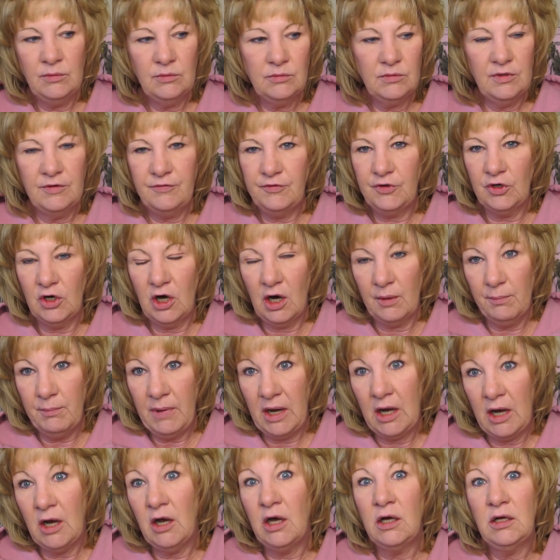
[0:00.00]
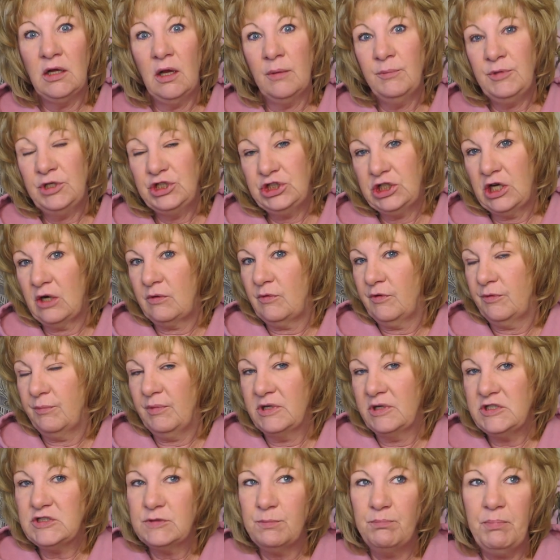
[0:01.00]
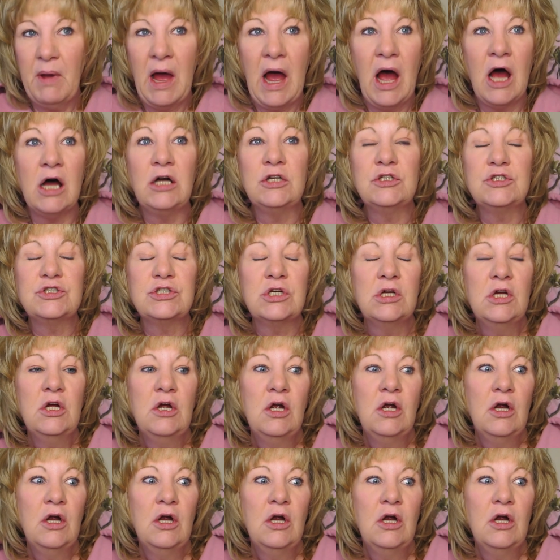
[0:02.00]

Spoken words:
if you're married, let me check with my spouse.